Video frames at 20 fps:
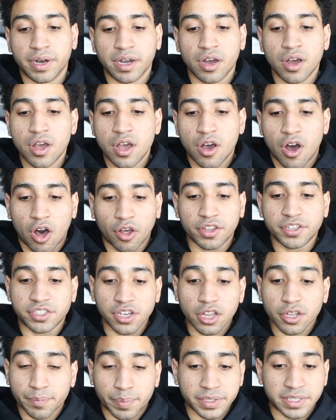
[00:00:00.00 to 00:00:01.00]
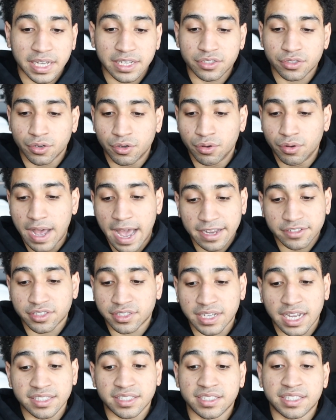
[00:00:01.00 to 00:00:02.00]
But all these other potential
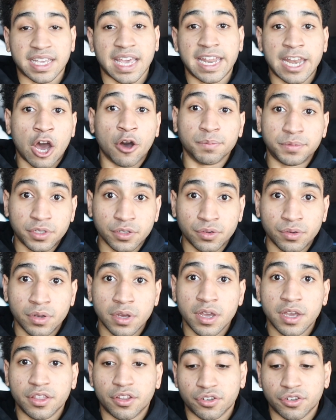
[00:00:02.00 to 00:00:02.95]
exercises can help too.